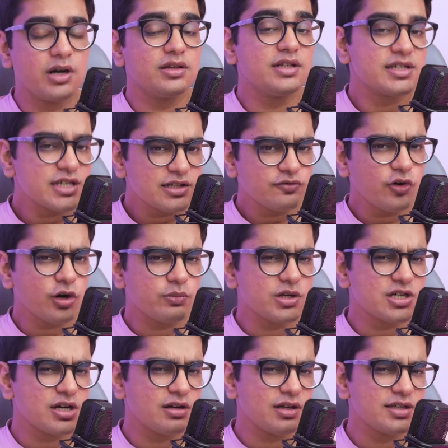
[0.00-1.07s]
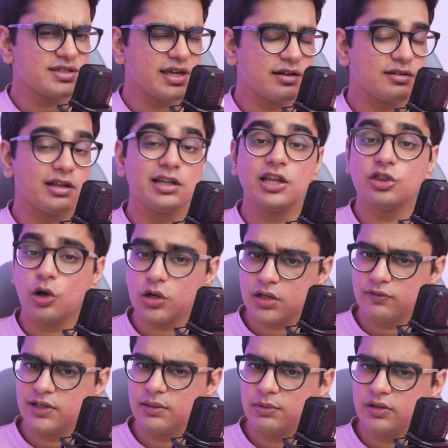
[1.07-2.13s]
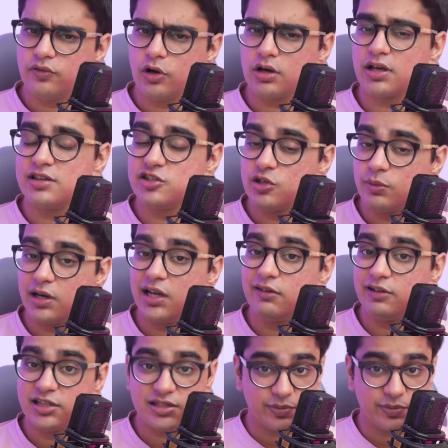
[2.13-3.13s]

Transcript: but this information is generally not available for consumer level